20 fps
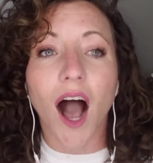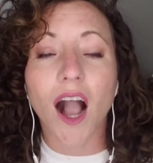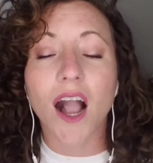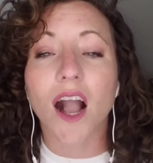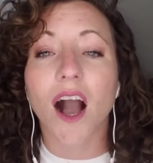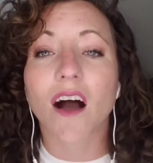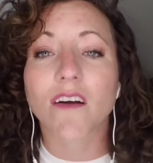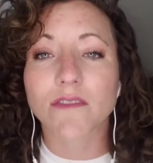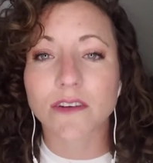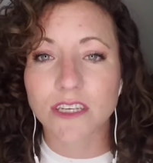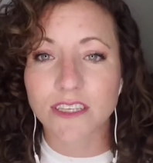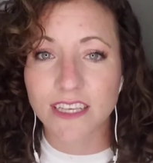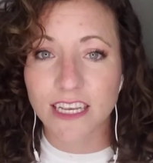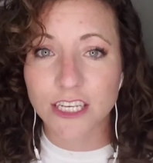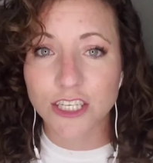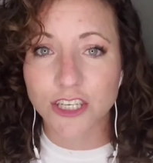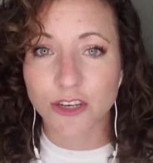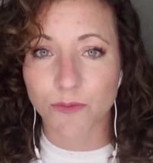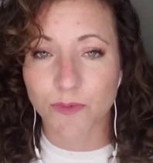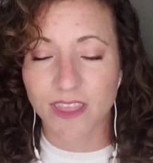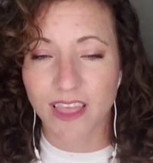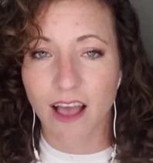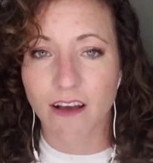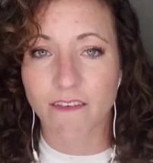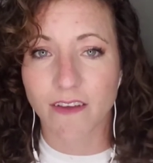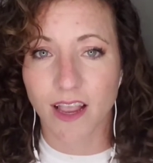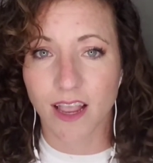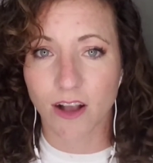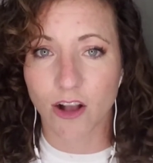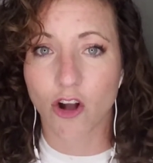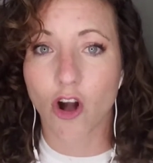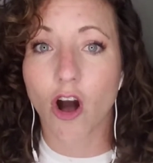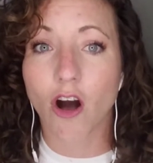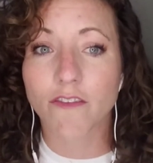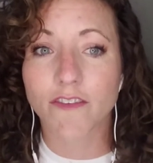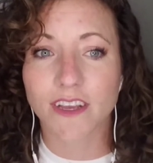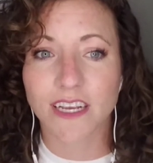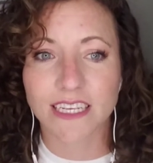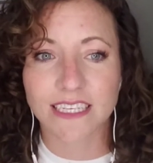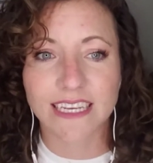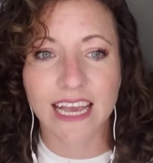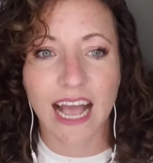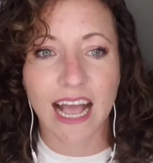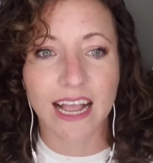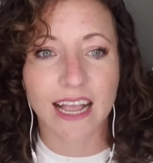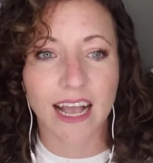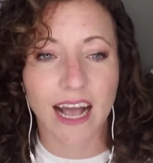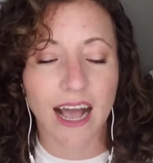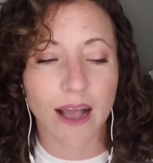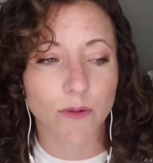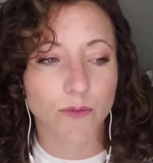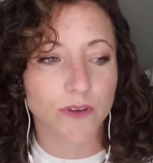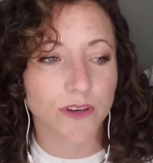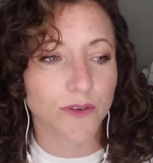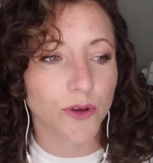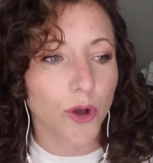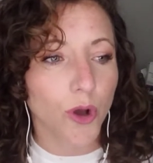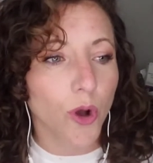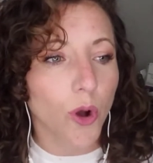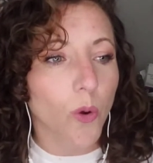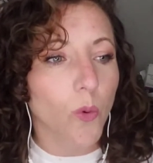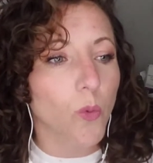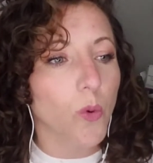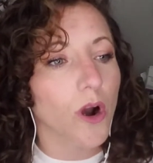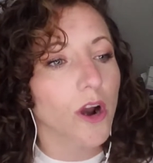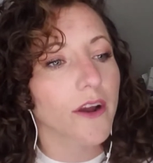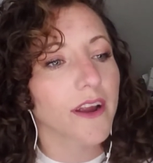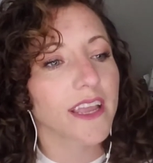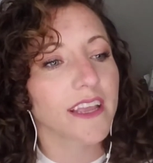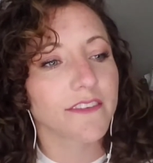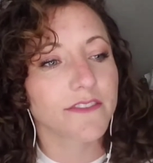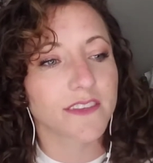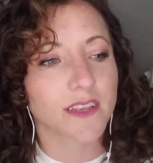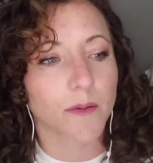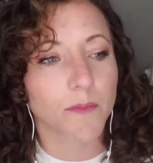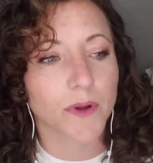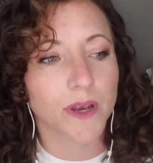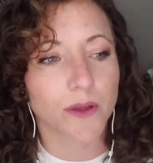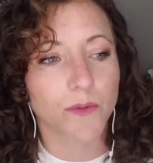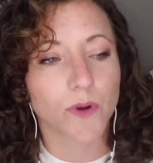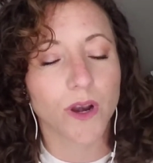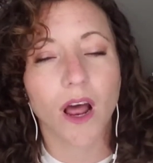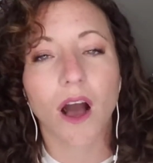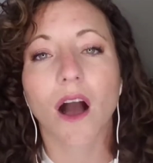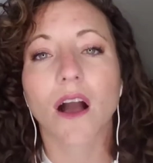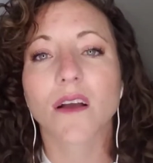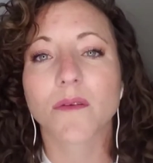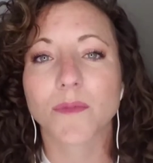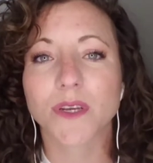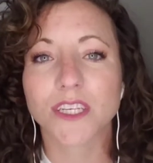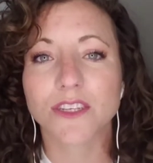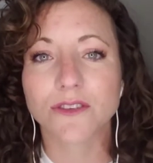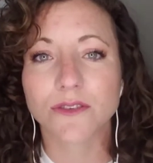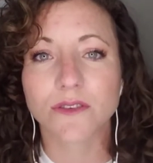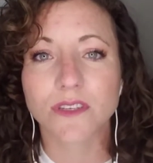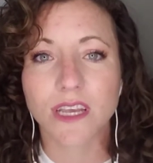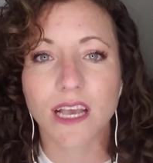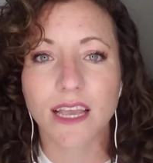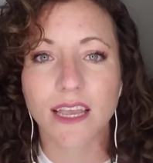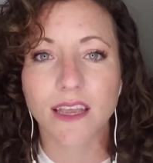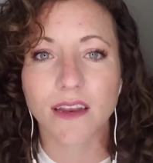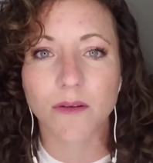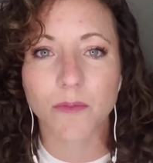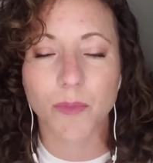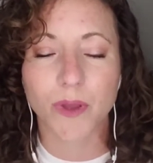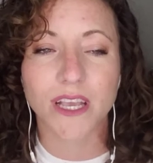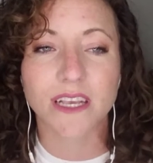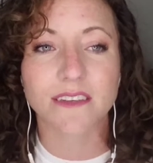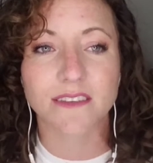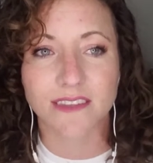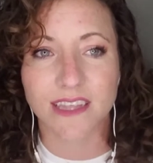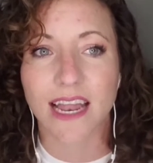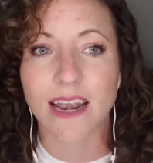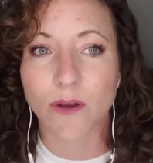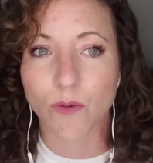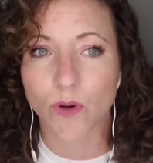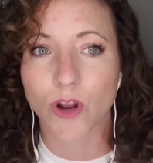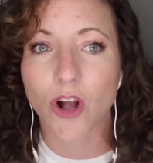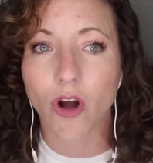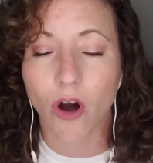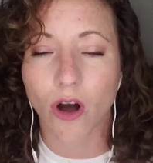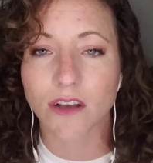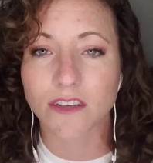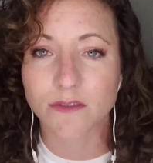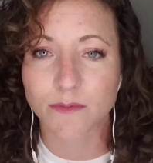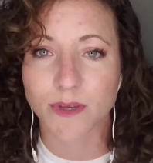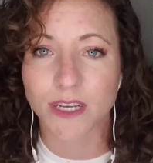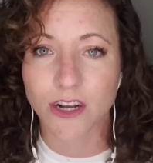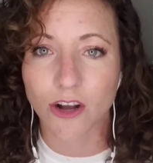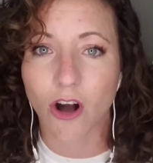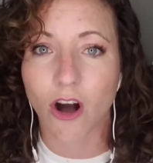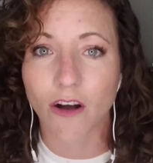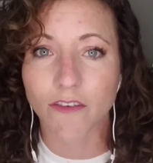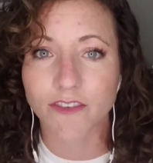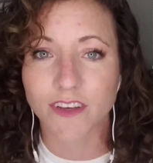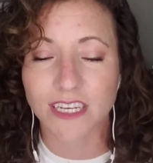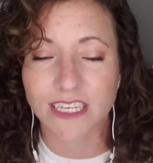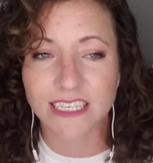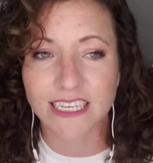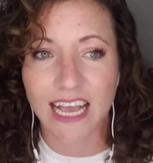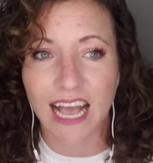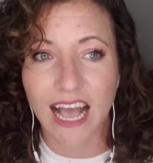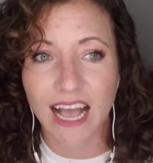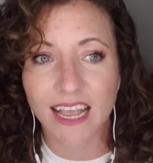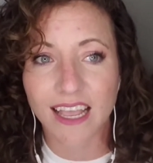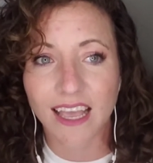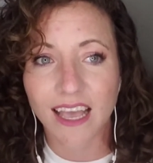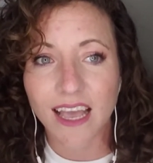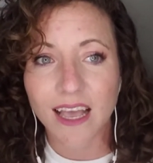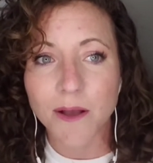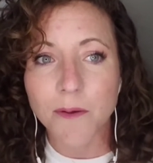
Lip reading: conversation without having a coughing attack. I would worry if somebody would hug me too tight because then it would cause me a coughing attack.